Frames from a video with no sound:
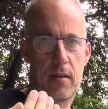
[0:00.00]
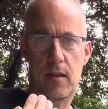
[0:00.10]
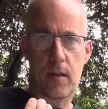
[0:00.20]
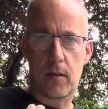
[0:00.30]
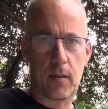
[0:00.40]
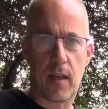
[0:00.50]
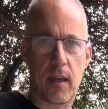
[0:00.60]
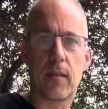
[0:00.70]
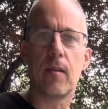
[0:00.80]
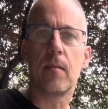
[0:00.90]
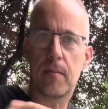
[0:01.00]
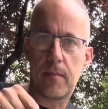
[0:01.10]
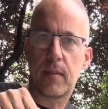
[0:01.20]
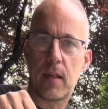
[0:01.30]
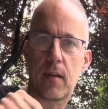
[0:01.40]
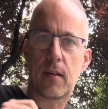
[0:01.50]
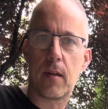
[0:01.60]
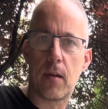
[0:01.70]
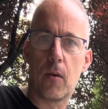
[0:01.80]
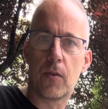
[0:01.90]
They're not looking at you. They're
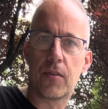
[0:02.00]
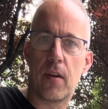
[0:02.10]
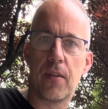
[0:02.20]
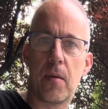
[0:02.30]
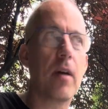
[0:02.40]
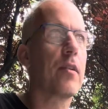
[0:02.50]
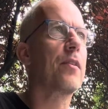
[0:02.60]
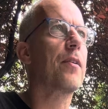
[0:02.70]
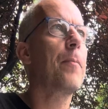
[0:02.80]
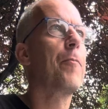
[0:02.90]
also on the monitor.